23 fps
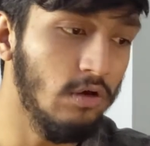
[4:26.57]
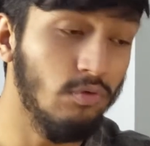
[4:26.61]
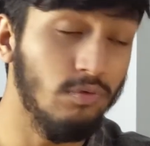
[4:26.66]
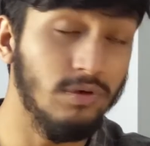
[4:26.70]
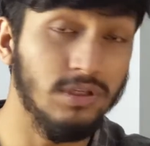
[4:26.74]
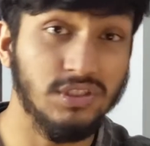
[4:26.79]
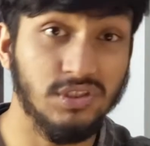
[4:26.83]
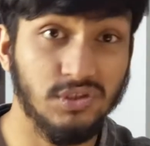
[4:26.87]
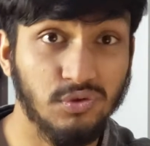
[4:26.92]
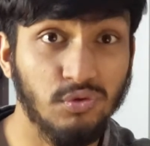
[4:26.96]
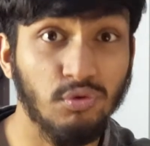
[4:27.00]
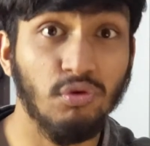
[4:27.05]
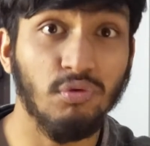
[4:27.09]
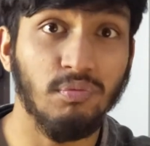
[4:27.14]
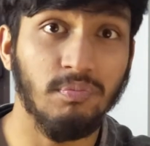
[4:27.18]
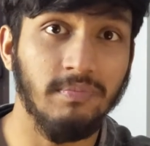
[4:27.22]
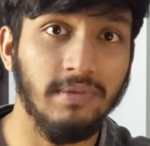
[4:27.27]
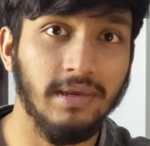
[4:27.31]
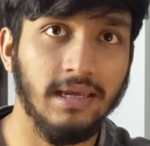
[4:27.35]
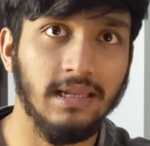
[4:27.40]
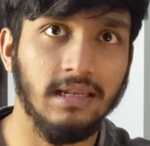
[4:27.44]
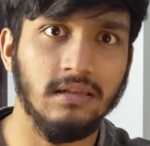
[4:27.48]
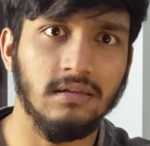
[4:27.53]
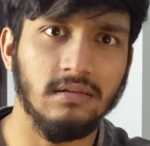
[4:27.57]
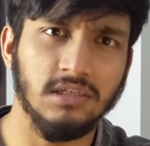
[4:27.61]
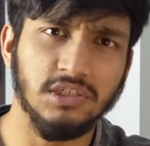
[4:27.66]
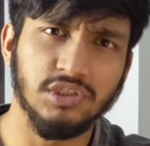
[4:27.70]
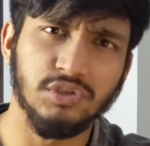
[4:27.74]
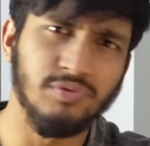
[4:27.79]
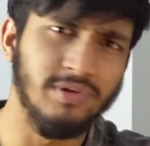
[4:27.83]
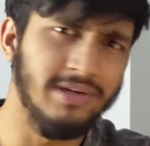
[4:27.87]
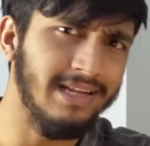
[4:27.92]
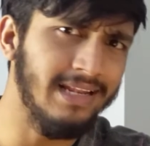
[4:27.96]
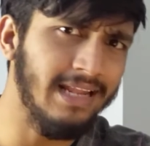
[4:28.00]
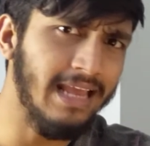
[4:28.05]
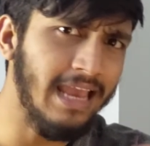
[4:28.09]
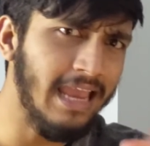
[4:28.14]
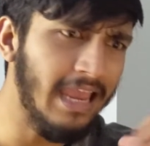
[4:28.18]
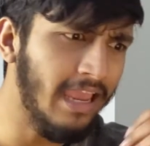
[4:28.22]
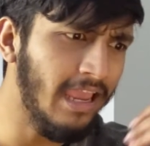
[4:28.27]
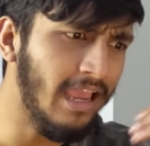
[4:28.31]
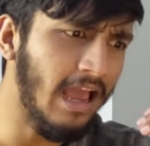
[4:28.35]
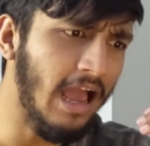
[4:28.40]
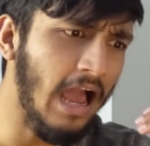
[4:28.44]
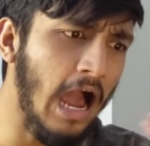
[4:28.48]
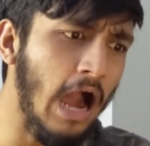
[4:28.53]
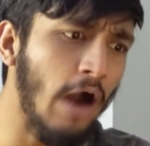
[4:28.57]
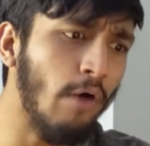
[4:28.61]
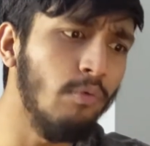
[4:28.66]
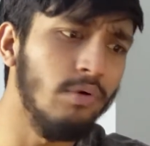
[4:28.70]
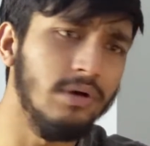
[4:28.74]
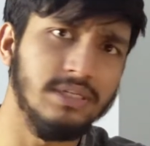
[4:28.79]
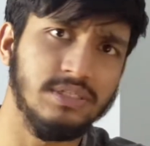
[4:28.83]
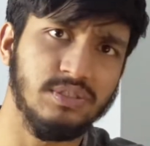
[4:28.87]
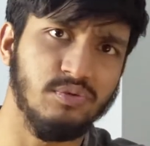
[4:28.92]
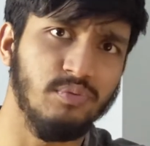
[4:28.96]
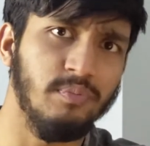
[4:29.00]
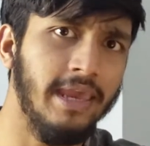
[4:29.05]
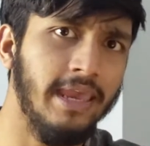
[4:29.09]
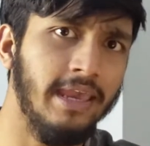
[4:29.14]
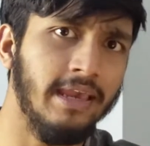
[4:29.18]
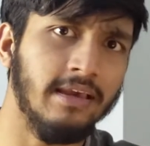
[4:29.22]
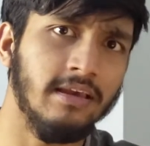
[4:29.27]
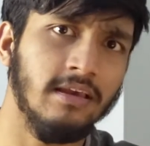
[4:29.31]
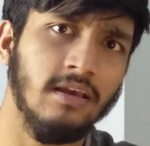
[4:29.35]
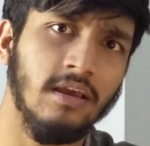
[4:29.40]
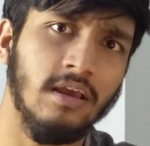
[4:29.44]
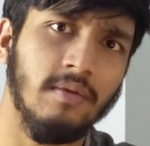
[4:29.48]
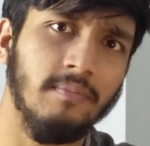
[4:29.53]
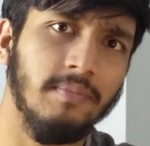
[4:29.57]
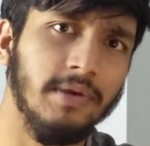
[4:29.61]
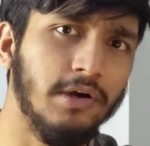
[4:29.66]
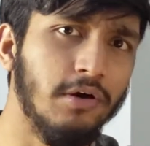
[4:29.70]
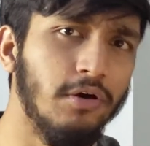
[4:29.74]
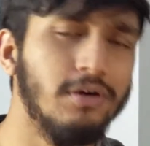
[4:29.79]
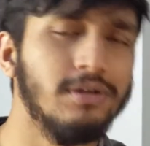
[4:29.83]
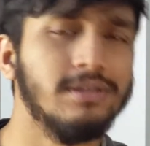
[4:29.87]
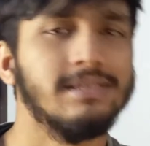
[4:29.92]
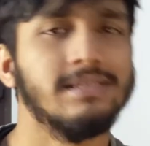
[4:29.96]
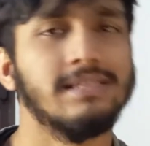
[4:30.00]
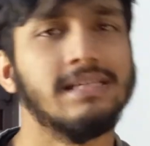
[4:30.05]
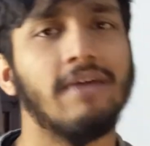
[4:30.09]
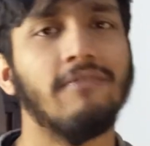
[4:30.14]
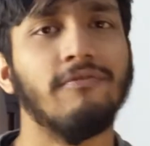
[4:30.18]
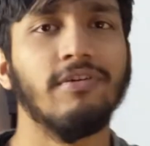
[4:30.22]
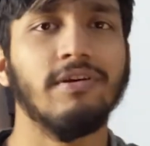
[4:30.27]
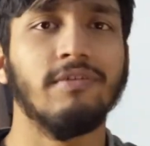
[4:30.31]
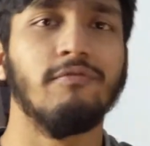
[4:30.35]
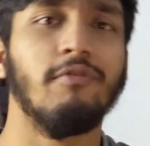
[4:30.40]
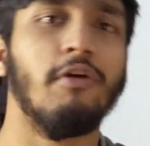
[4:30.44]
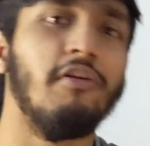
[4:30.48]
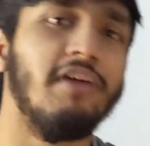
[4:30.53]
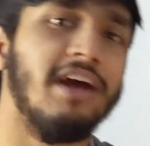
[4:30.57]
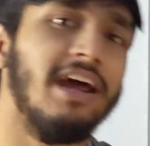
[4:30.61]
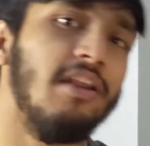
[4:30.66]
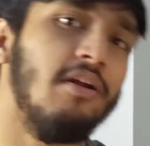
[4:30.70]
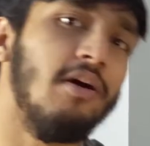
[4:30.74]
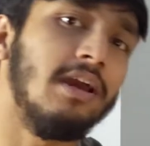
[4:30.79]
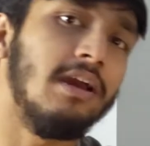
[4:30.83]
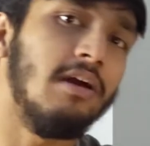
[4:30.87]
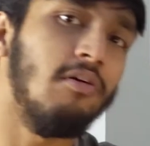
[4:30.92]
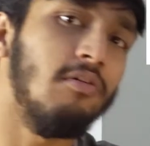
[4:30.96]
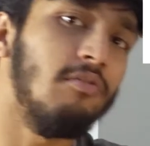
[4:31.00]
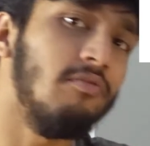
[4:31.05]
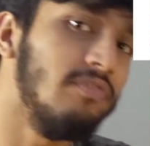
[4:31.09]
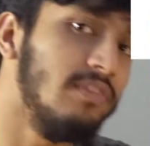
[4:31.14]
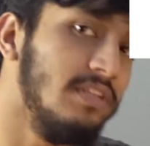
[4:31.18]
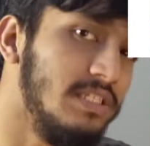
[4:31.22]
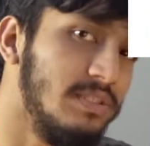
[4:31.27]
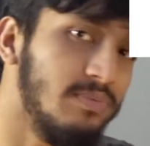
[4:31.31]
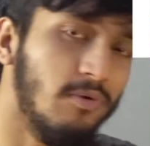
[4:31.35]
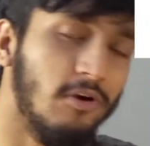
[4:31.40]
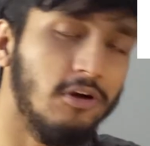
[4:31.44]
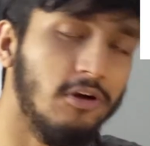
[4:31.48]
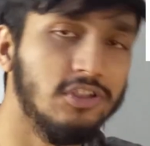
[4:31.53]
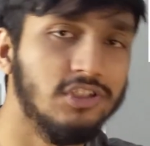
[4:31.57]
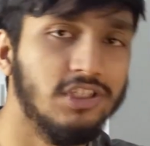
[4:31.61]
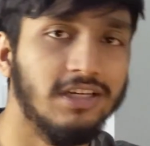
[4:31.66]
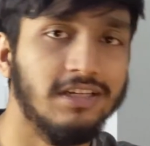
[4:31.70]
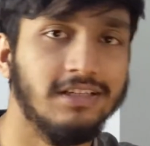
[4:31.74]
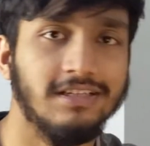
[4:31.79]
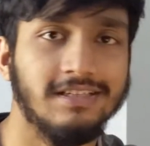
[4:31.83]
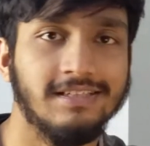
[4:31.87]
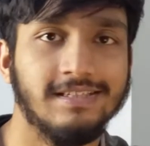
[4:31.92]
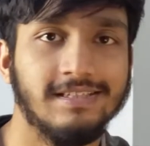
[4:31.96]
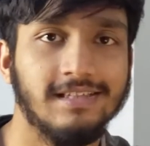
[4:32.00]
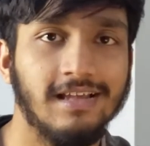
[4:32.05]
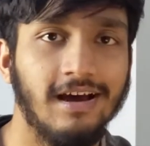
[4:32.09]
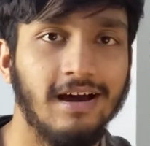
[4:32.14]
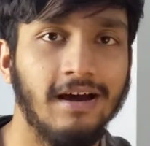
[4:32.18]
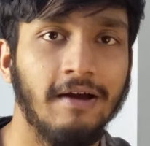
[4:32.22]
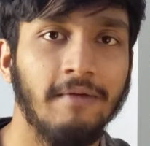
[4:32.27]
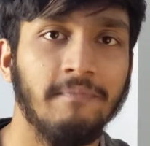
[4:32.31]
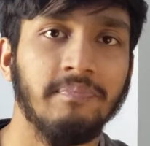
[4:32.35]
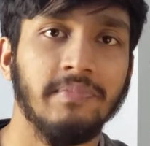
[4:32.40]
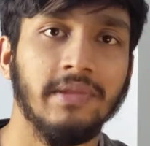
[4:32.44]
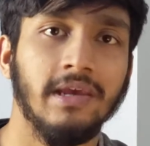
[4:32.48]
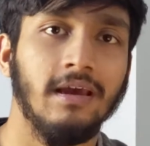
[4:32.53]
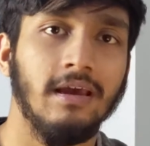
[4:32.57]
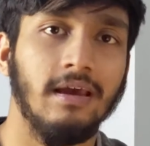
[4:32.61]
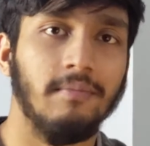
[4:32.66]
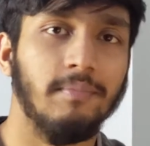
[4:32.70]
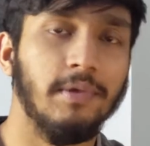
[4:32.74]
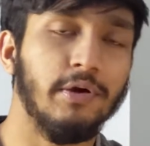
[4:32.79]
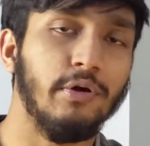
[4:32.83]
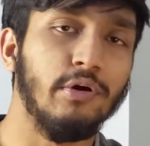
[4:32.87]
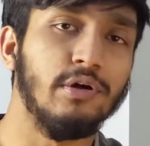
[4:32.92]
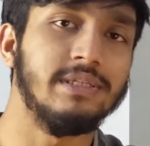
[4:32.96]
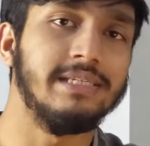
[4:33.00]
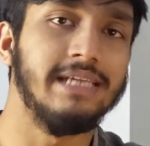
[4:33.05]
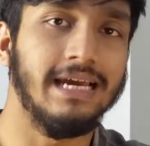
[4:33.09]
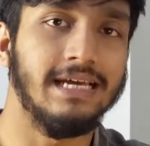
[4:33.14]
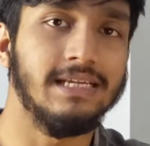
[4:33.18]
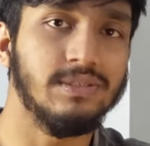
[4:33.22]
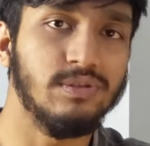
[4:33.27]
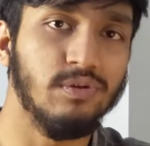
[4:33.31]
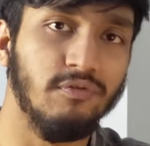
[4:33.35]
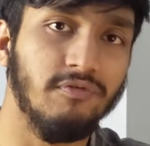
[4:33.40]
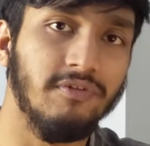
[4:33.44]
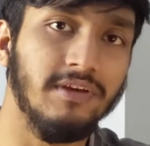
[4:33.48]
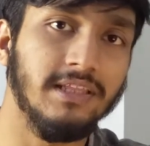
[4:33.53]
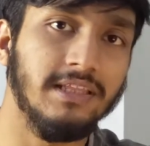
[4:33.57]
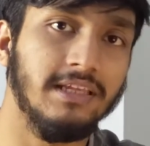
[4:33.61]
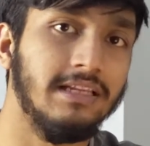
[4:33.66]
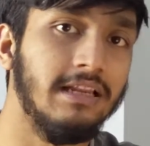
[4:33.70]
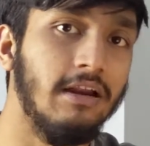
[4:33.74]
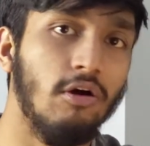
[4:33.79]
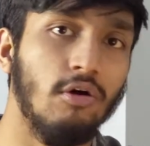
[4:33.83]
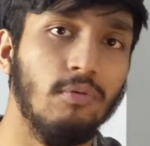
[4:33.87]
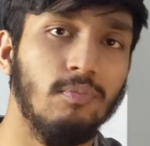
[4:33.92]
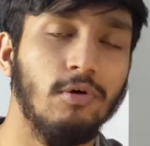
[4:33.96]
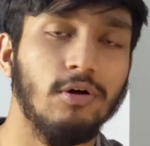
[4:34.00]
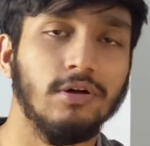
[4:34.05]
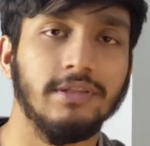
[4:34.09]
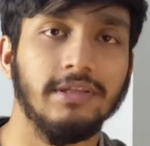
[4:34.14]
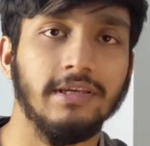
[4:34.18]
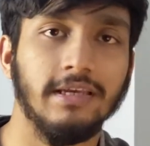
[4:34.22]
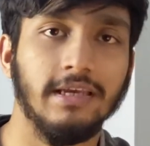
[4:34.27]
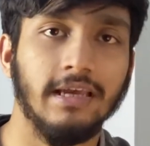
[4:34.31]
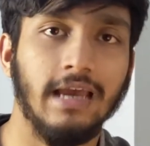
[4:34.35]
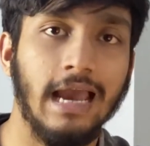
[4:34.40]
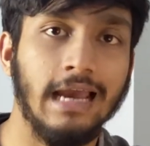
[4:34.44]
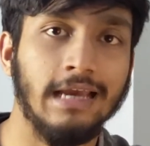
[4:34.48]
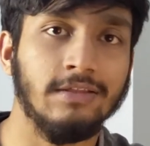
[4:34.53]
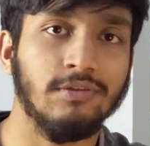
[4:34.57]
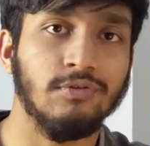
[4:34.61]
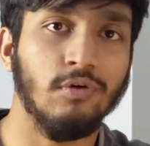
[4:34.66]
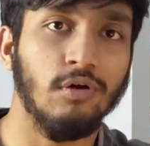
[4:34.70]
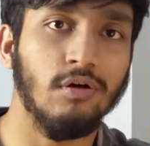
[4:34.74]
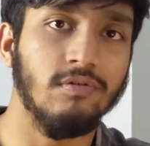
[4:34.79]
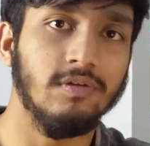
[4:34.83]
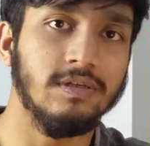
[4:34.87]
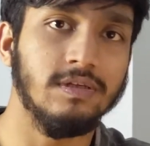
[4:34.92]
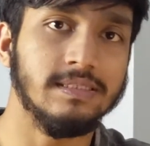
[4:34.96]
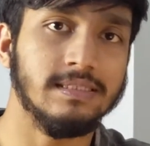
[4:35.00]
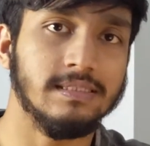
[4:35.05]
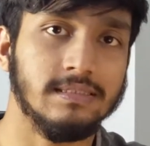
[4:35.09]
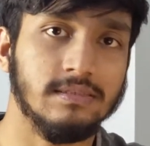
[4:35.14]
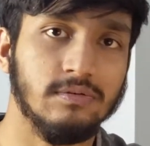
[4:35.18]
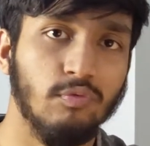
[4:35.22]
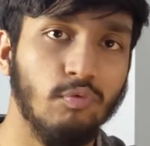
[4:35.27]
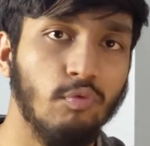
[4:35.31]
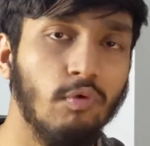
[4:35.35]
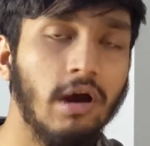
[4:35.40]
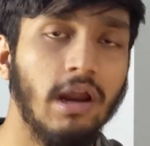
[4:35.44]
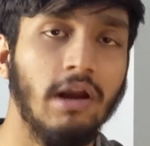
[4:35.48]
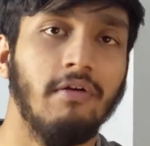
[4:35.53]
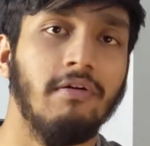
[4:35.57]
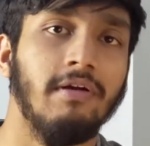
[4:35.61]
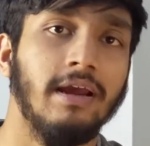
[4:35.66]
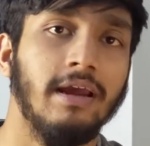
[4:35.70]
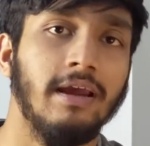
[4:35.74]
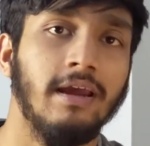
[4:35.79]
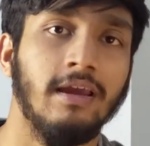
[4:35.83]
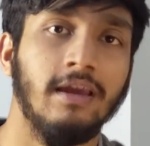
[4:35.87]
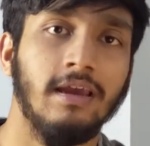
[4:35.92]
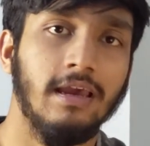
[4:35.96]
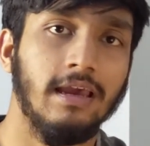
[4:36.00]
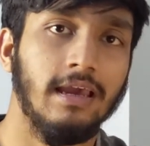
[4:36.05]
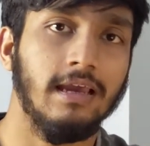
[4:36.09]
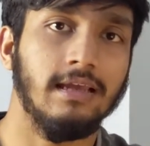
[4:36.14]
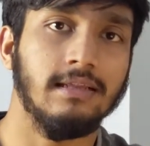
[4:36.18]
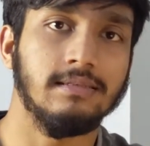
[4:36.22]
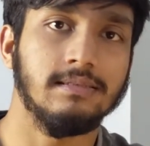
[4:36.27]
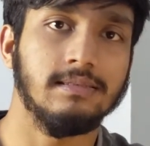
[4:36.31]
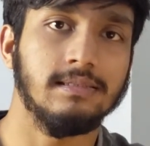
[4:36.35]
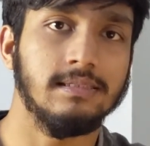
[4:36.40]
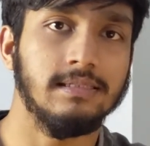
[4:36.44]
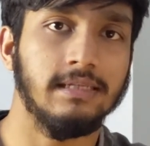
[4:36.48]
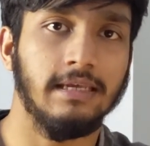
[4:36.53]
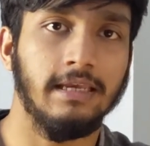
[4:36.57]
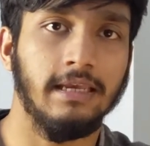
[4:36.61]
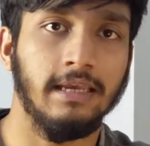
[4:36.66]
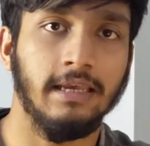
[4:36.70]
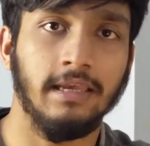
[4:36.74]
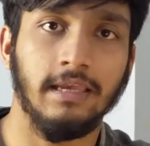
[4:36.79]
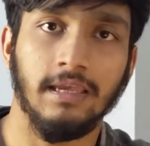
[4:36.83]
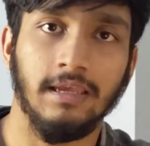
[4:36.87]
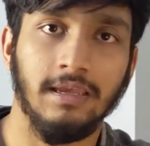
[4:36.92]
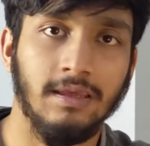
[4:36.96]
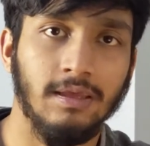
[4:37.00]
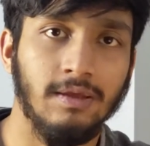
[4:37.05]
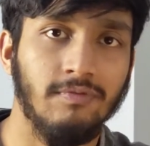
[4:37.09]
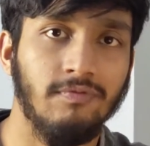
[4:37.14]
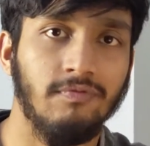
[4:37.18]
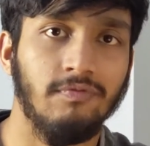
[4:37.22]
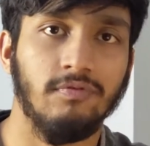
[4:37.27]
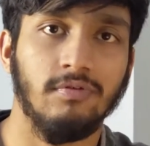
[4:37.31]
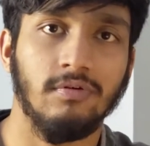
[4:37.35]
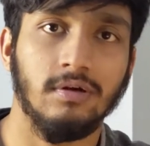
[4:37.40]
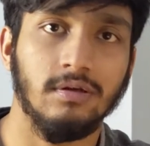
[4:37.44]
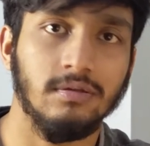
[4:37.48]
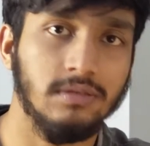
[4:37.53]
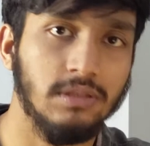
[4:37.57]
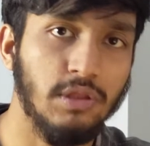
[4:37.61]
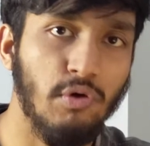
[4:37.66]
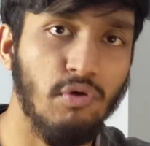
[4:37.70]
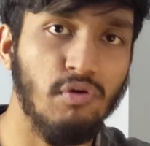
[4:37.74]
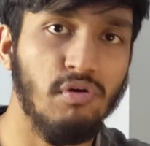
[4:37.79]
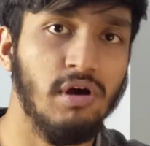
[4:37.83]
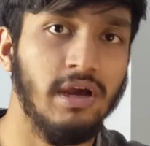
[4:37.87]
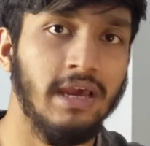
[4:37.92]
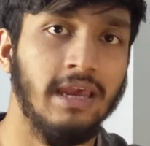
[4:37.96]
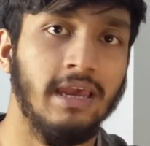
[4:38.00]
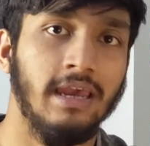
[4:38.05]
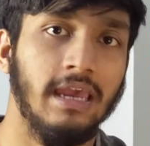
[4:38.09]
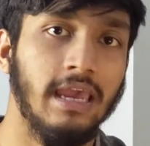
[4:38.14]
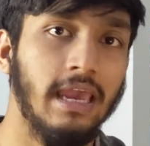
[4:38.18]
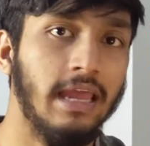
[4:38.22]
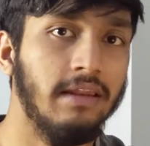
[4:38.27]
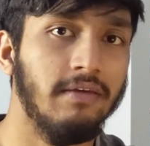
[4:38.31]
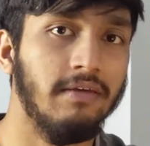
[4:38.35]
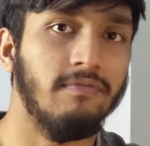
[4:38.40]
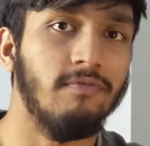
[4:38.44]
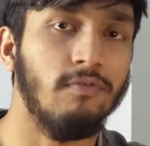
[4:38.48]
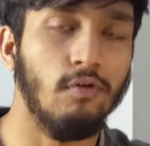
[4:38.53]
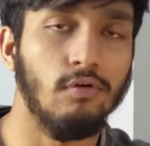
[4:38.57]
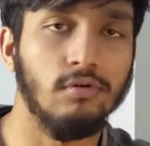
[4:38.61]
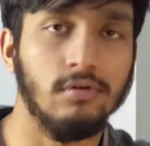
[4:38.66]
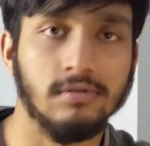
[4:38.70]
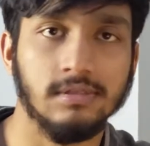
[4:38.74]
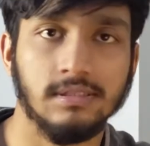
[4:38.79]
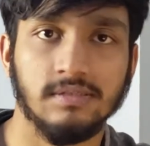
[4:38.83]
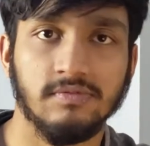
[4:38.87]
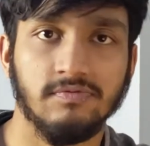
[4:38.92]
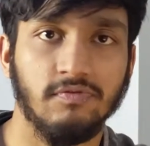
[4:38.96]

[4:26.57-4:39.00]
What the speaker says: which took me literally hours to make, because something very annoying of this project is that because it has to fit in our body, I had to always wear it and see if there were any flaws.